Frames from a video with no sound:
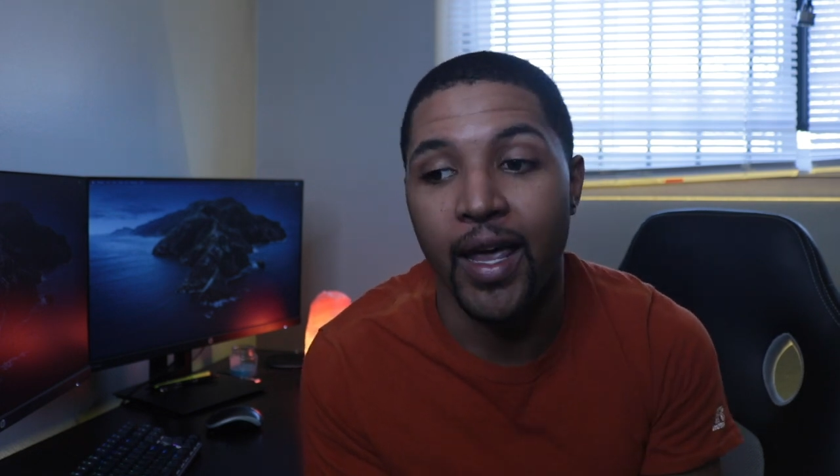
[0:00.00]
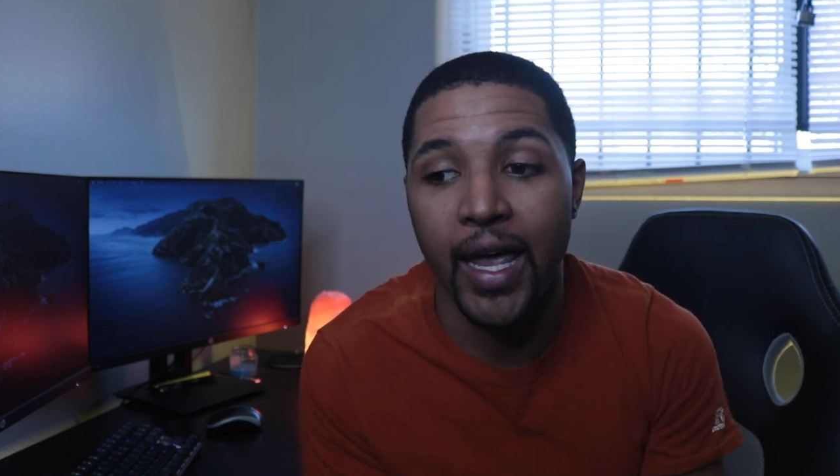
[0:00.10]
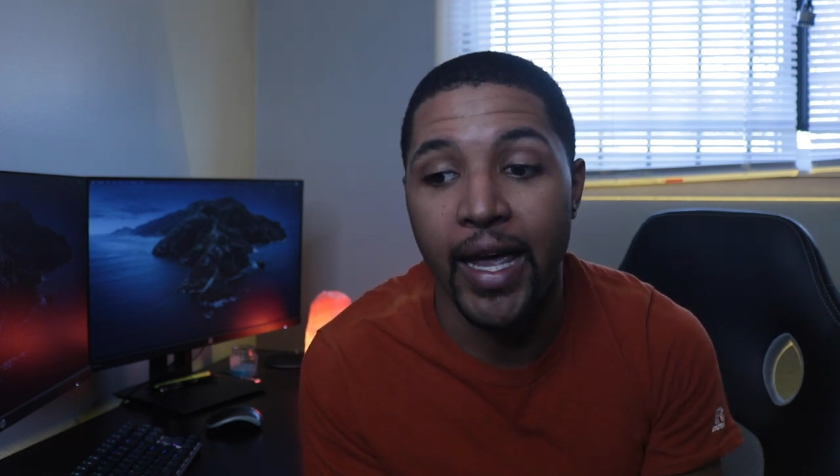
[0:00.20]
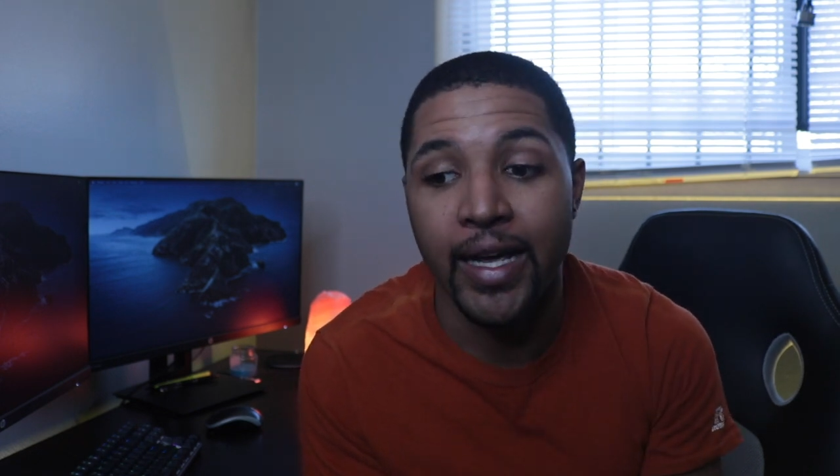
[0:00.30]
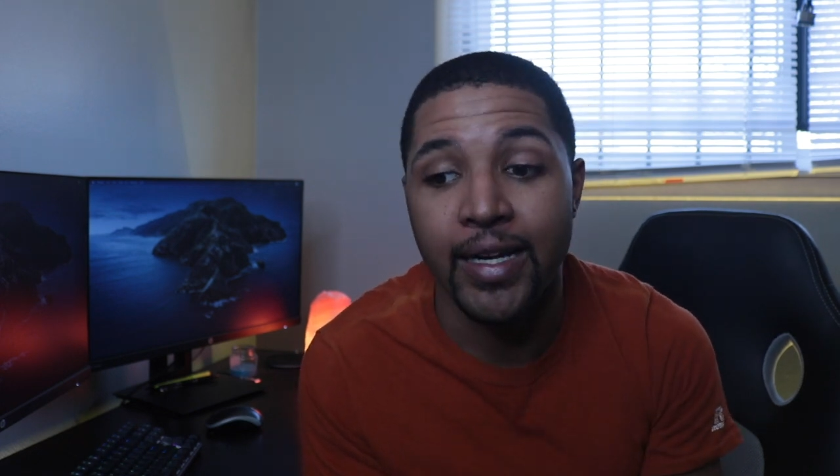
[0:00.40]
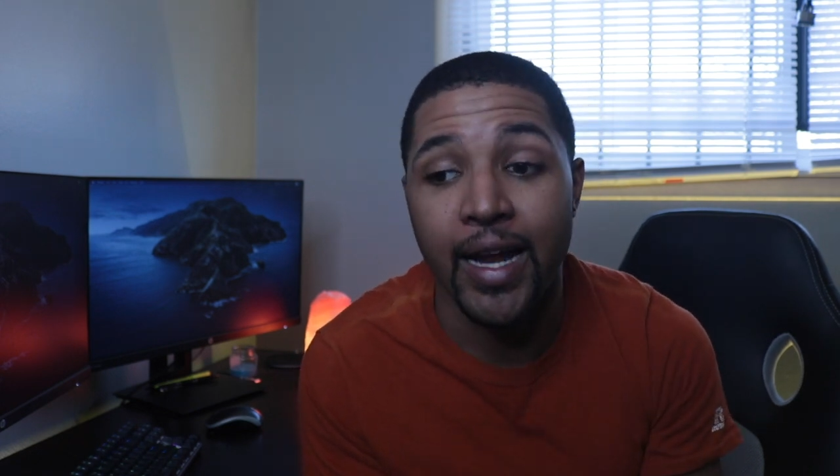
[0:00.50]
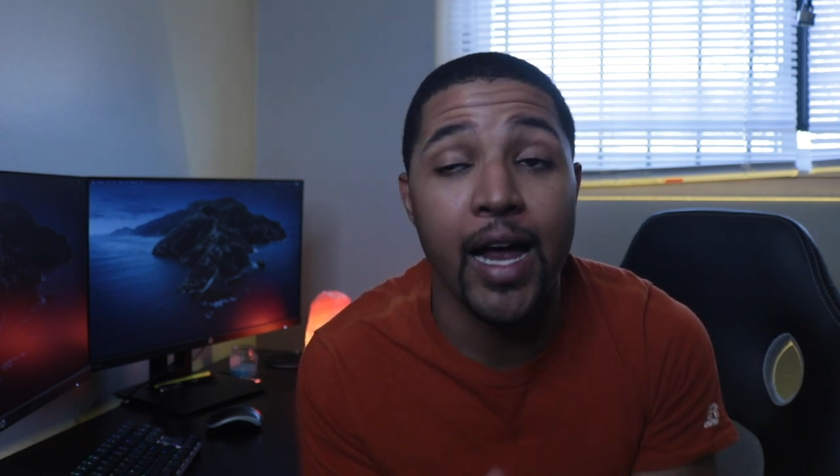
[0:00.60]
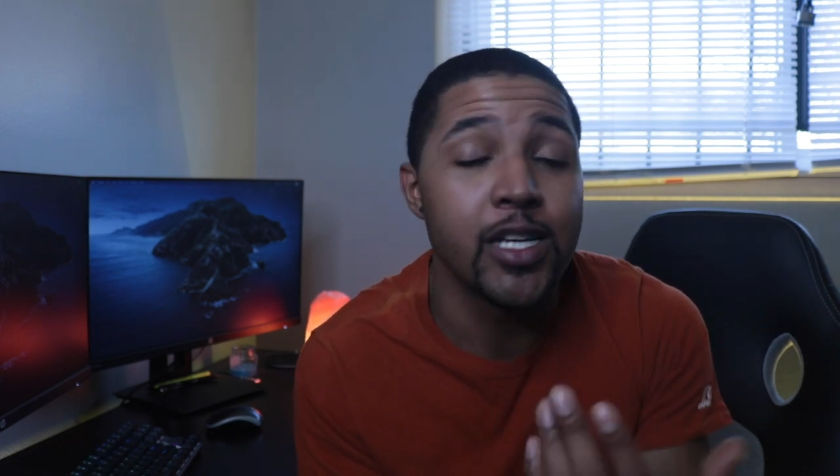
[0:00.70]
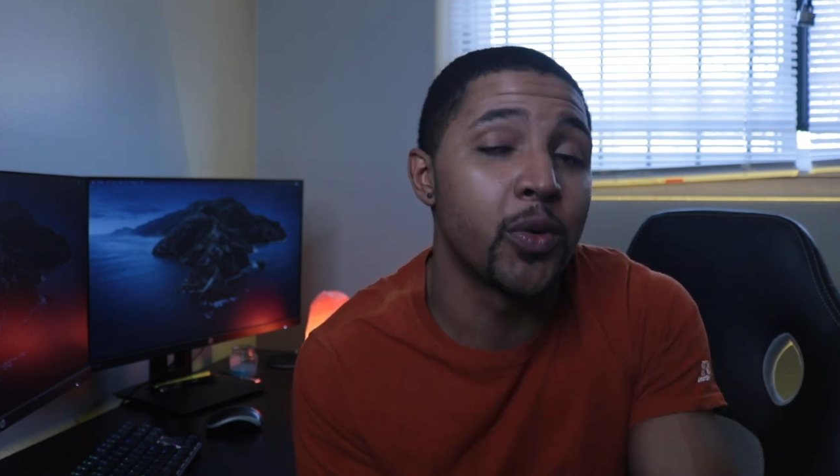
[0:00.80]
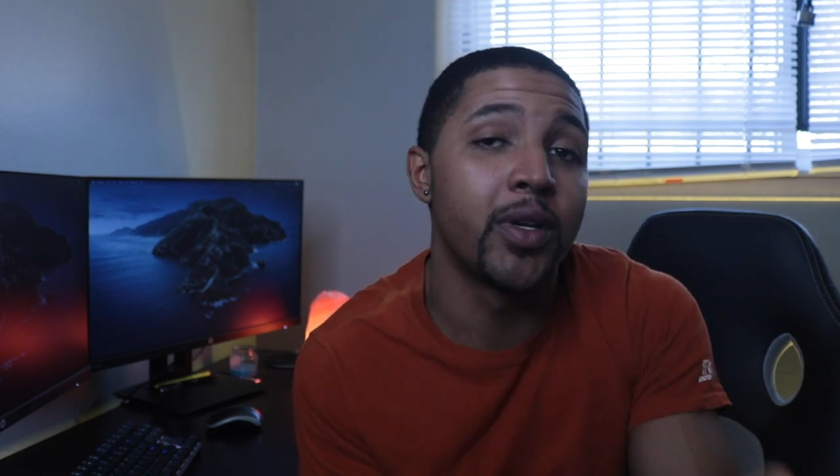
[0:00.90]
and
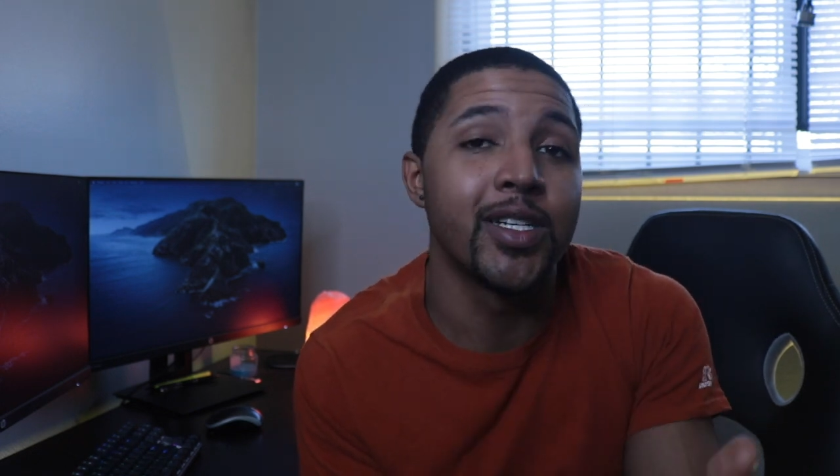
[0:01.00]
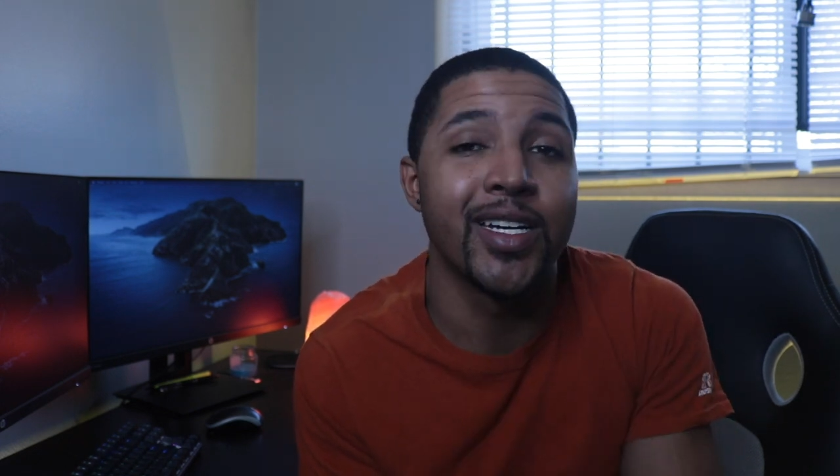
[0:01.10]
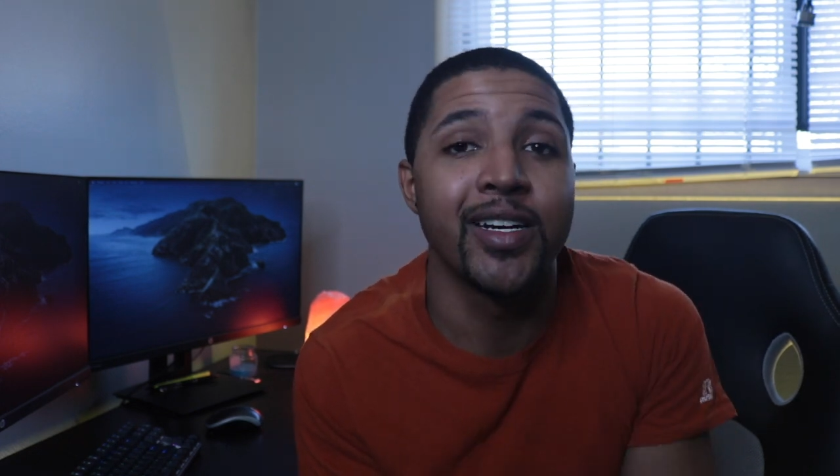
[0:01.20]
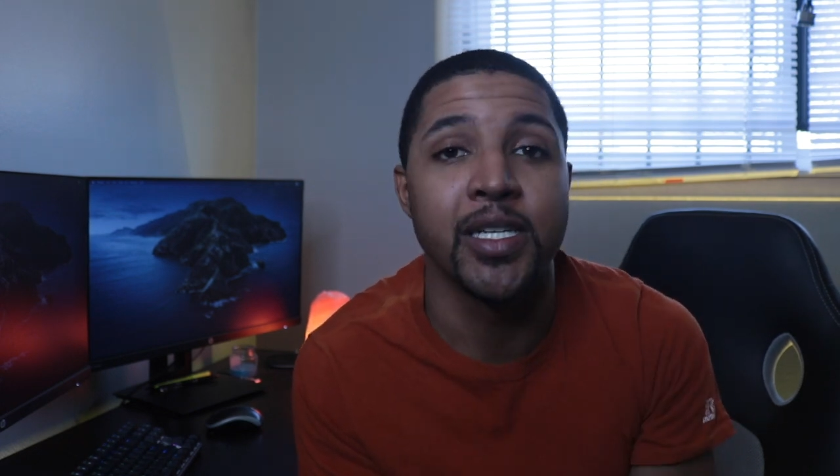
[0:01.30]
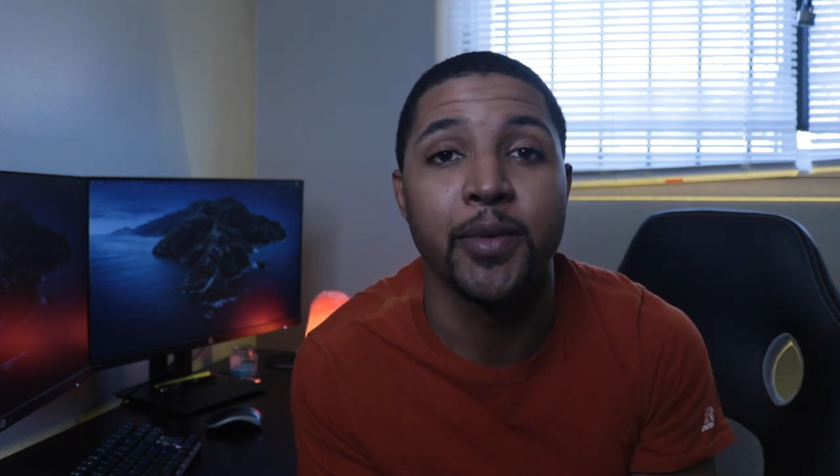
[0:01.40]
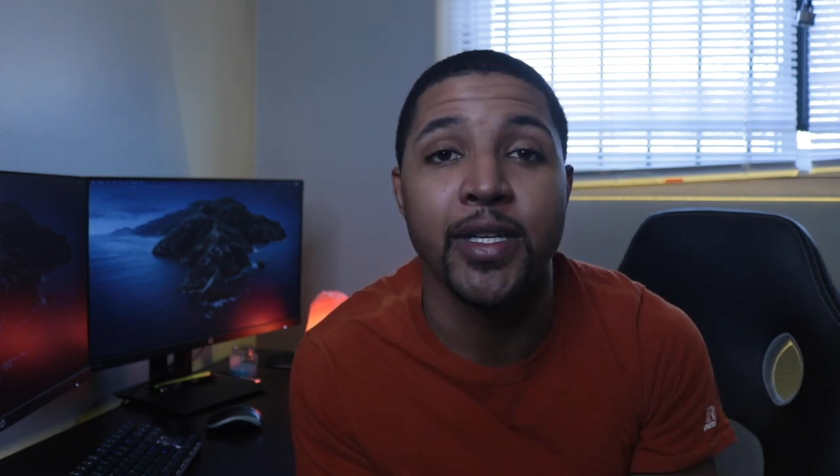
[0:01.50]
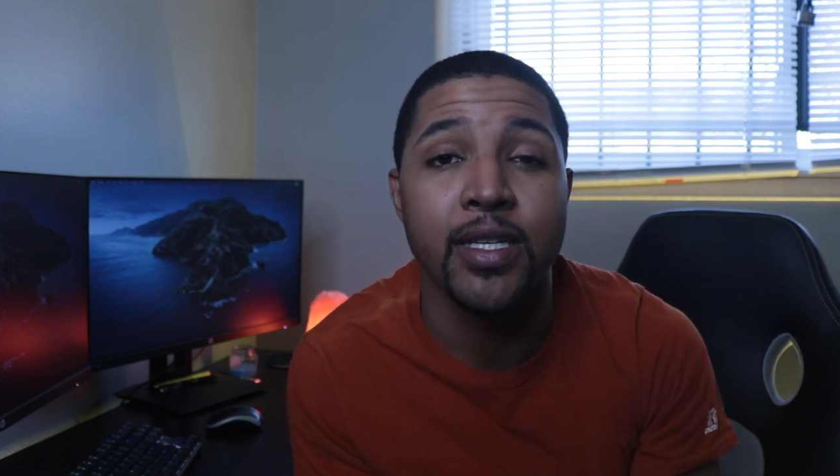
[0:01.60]
I just wanted to share some of the